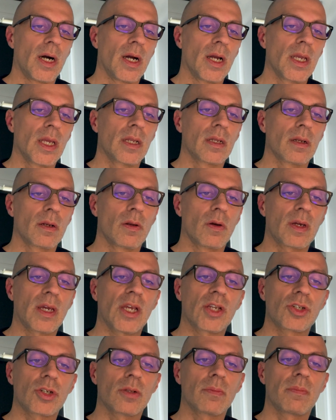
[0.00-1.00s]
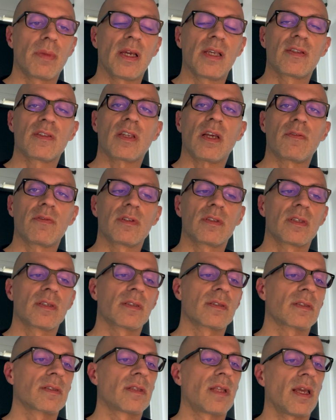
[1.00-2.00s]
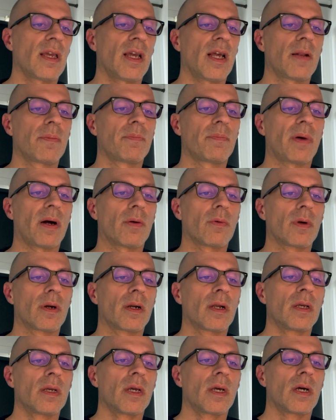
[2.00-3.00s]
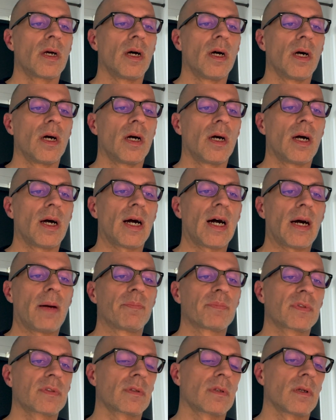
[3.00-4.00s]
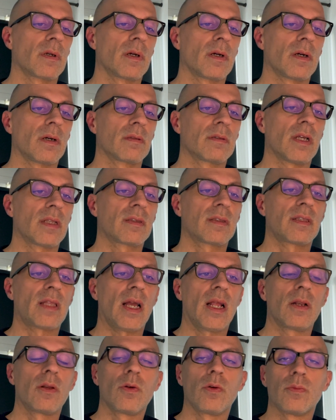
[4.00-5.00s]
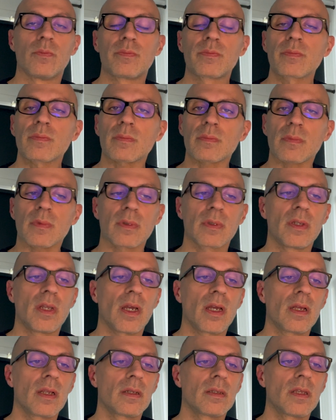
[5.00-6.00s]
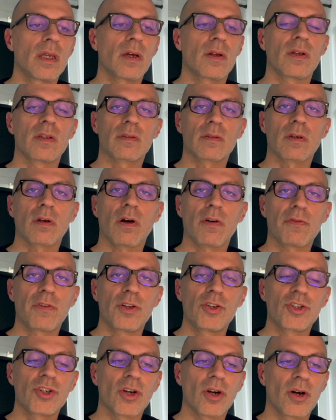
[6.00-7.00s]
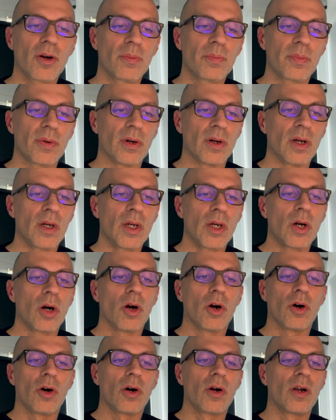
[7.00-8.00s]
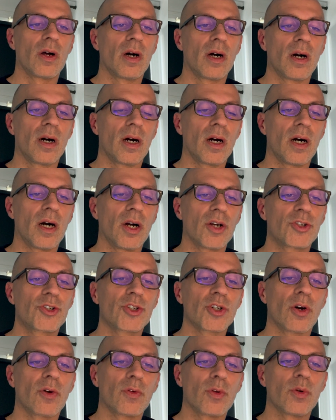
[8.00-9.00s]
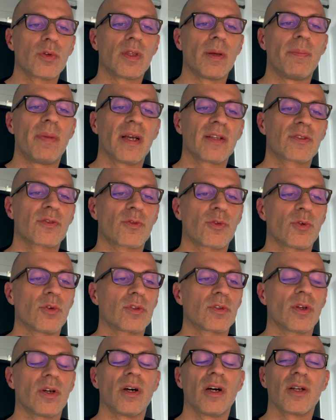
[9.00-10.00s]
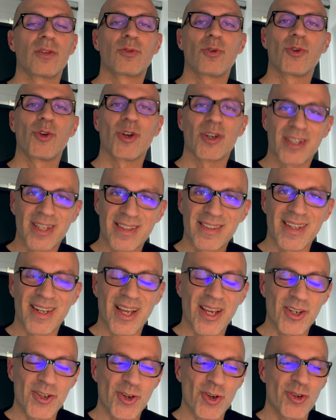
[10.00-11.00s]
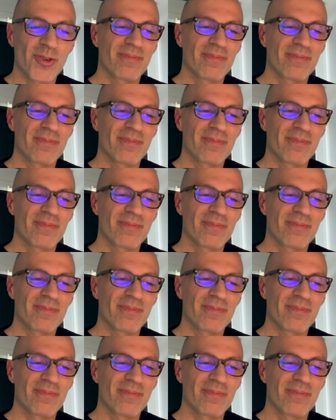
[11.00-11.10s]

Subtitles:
In location-based services, they help power apps that tell you the nearest coffee shop or show you the best route to your destination.